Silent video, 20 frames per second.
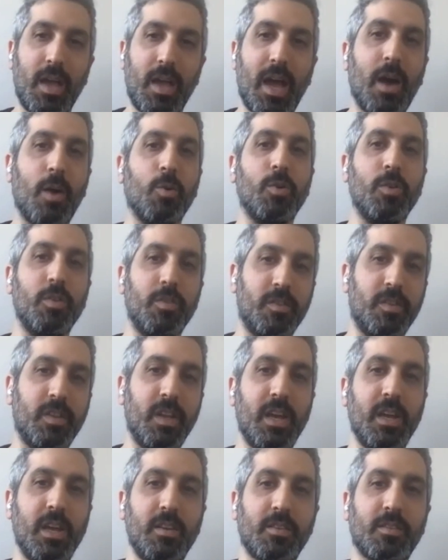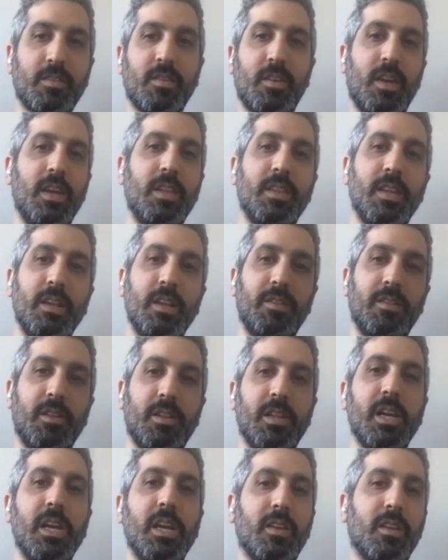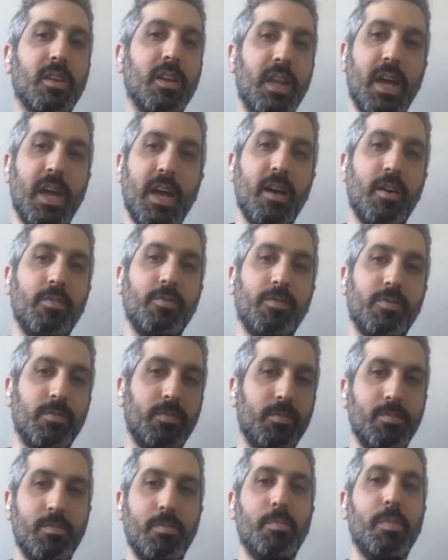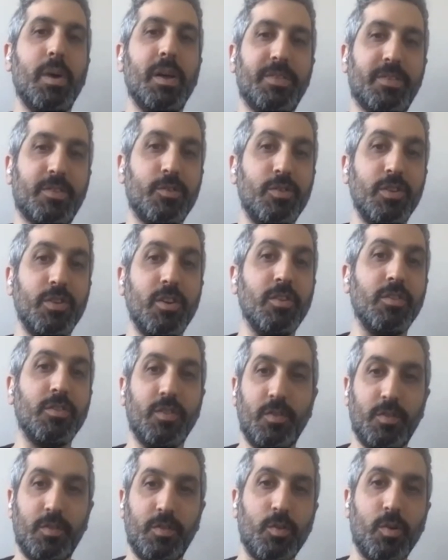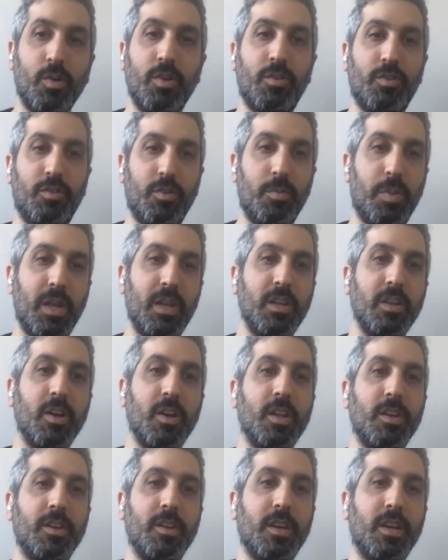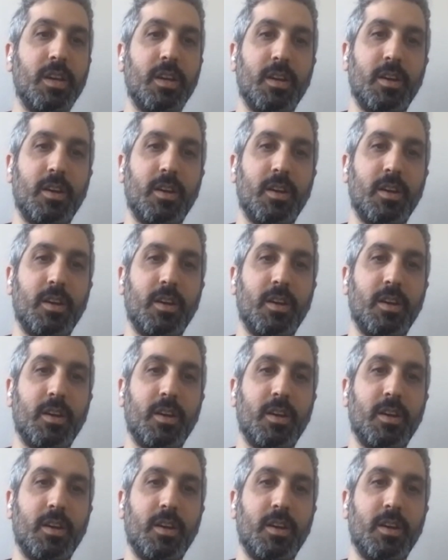hours, days, and then the lake can have months or years of storage, depending on